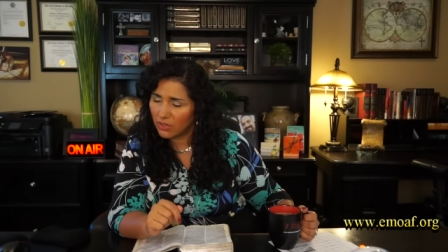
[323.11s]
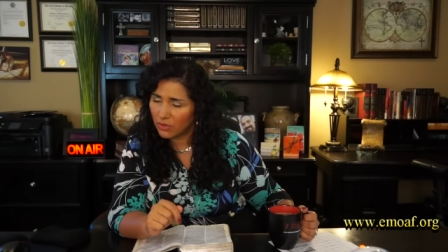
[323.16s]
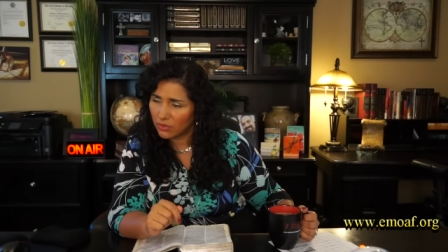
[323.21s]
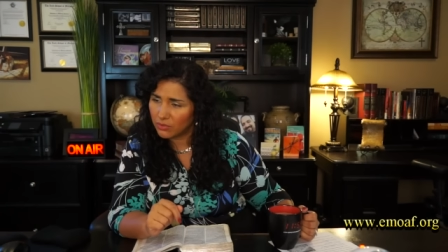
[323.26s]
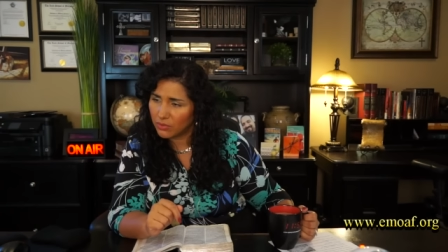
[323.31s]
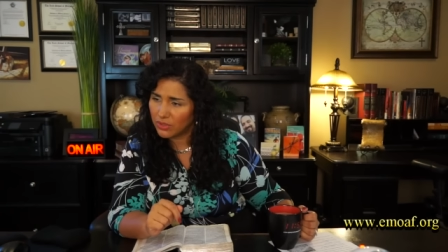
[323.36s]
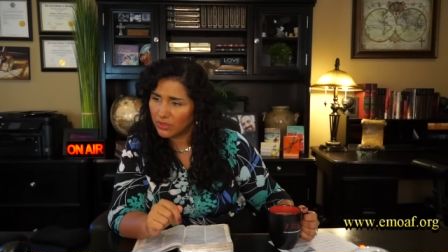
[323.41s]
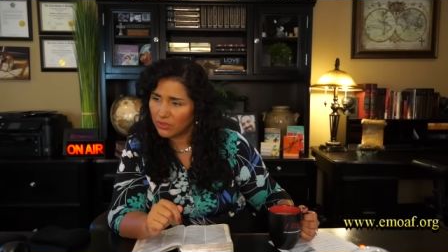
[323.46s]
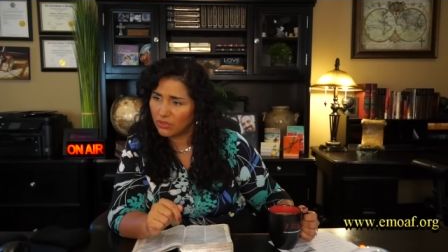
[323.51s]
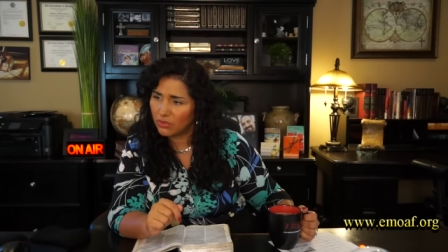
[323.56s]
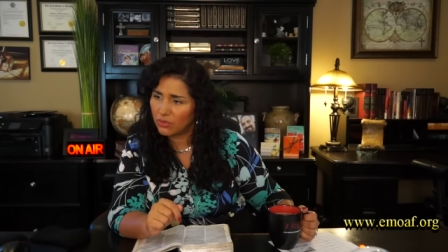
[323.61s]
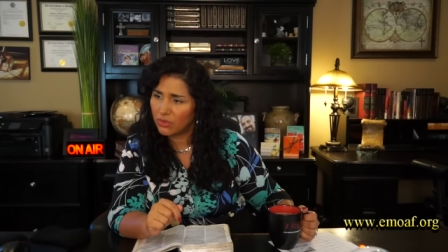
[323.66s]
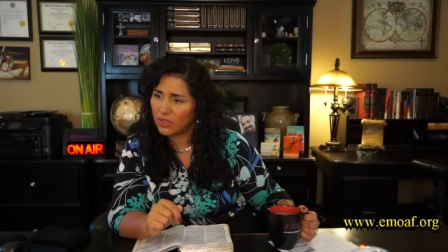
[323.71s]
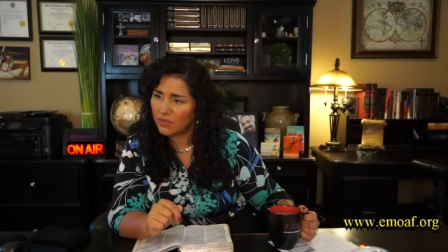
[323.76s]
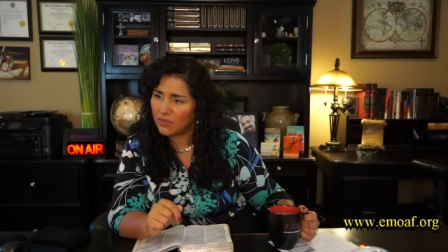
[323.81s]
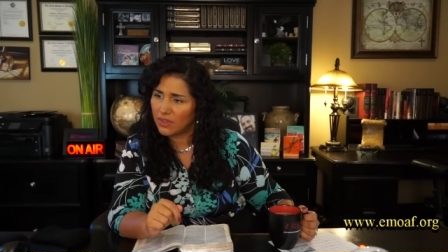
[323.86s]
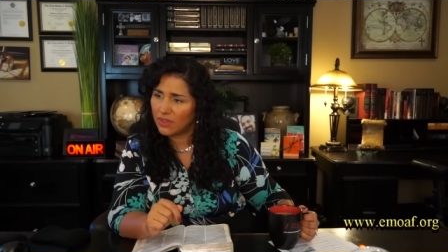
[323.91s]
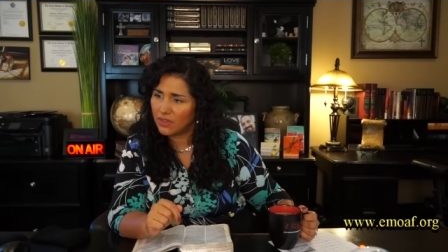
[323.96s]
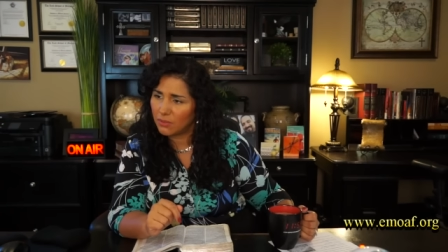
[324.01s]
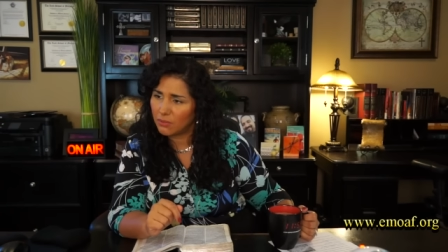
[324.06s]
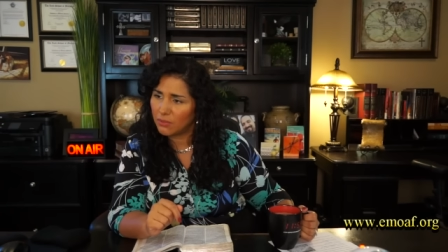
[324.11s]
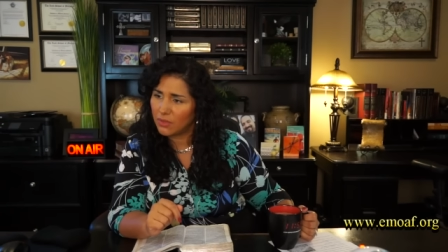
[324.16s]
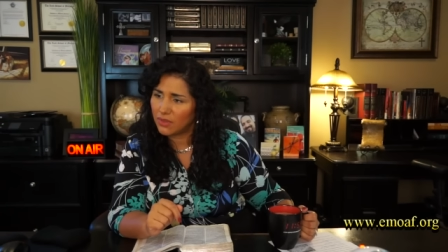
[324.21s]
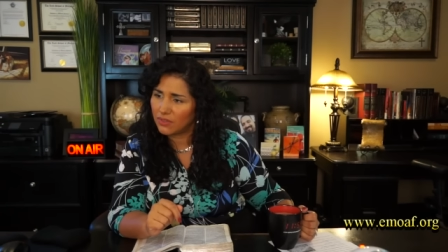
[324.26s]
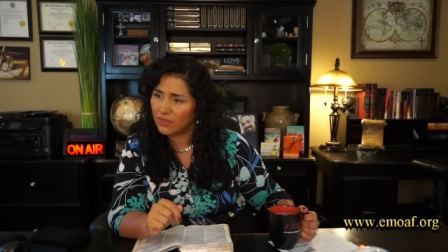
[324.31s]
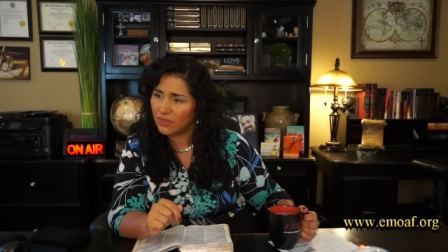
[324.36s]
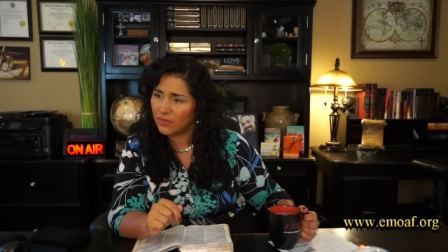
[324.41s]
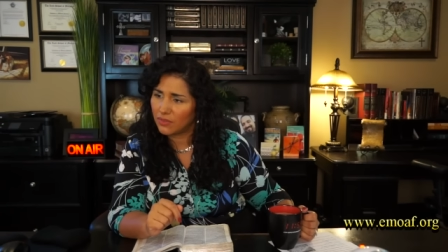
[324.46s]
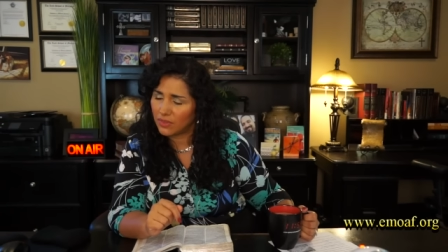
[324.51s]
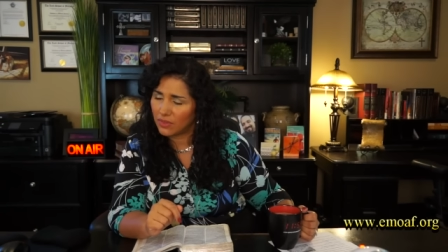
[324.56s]
knows what he's doing, even in the
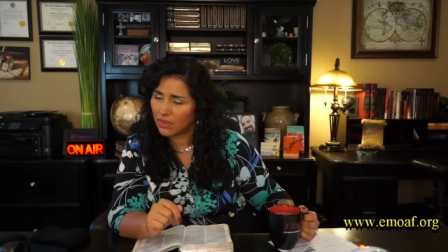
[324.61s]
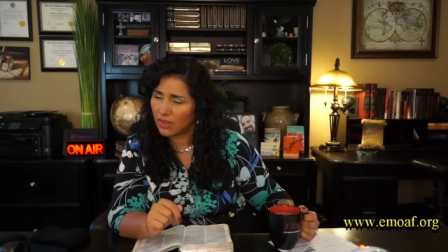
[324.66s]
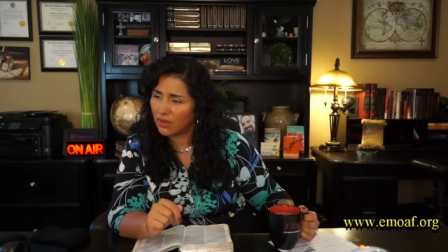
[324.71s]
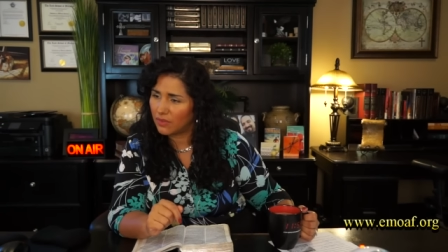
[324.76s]
midst of,